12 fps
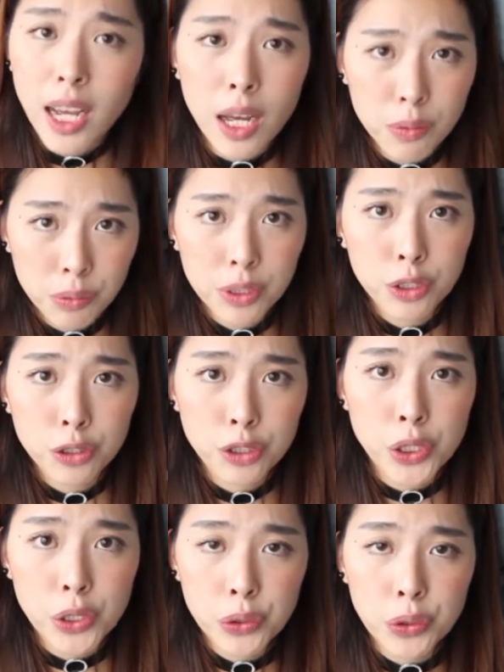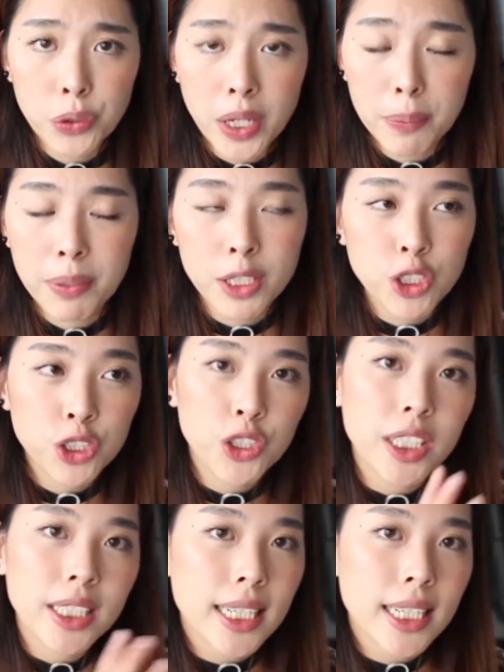I will show you a picture on